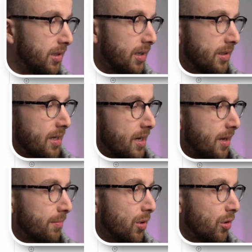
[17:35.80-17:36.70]
done
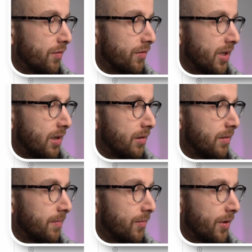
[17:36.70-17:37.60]
time over here,
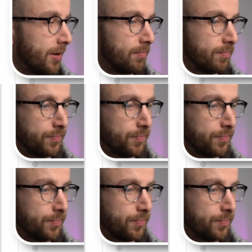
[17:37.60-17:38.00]
right?